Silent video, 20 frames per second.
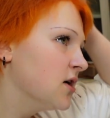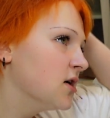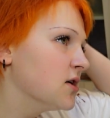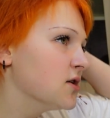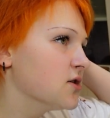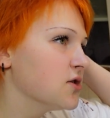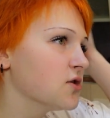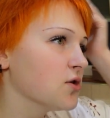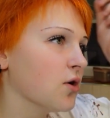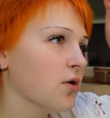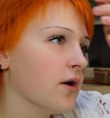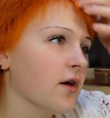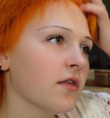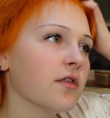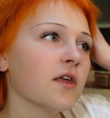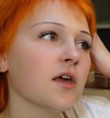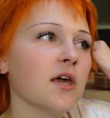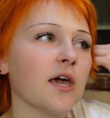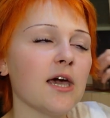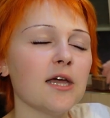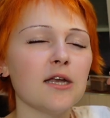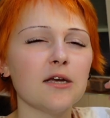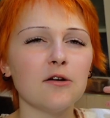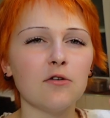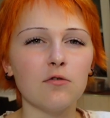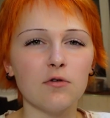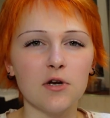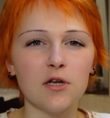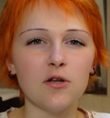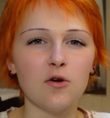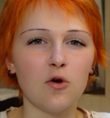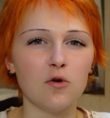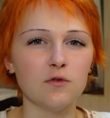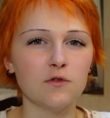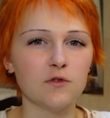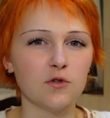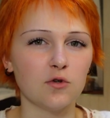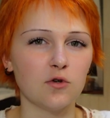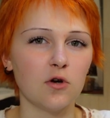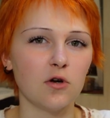So I think adding green
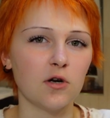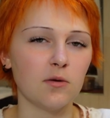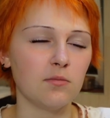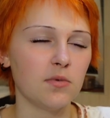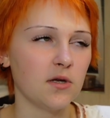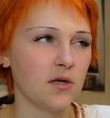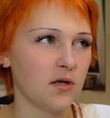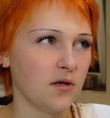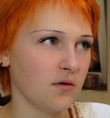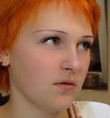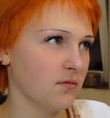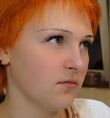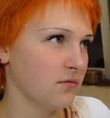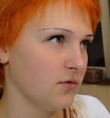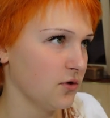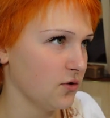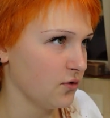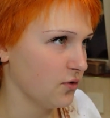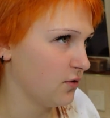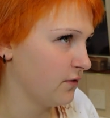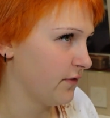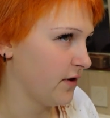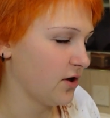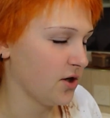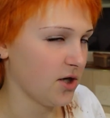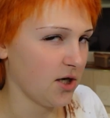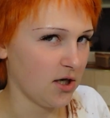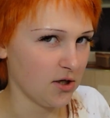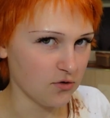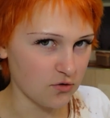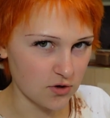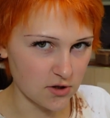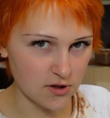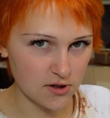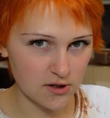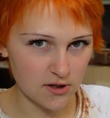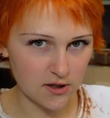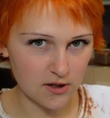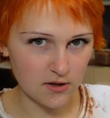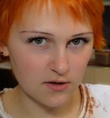also gonna be look very
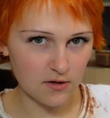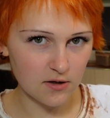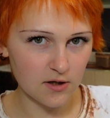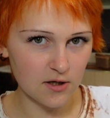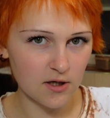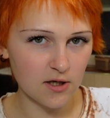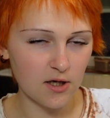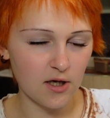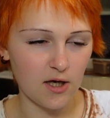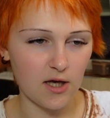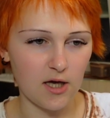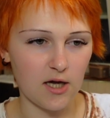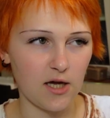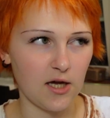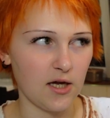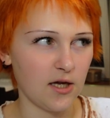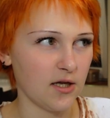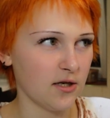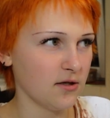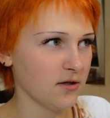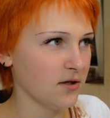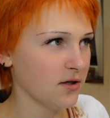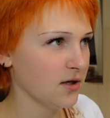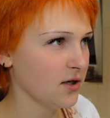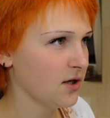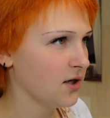interesting and